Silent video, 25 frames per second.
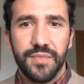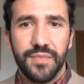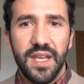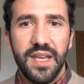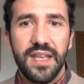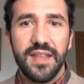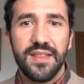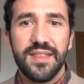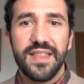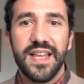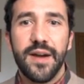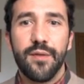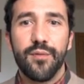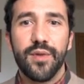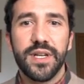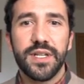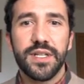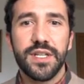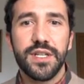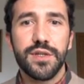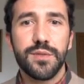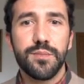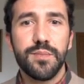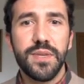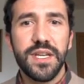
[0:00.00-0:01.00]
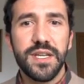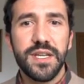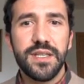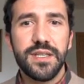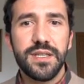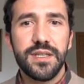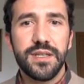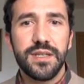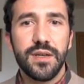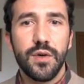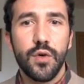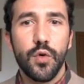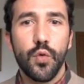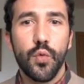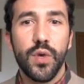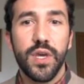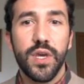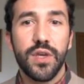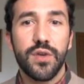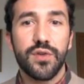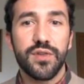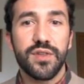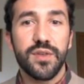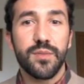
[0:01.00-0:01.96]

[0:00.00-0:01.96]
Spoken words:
In direct speech, we use the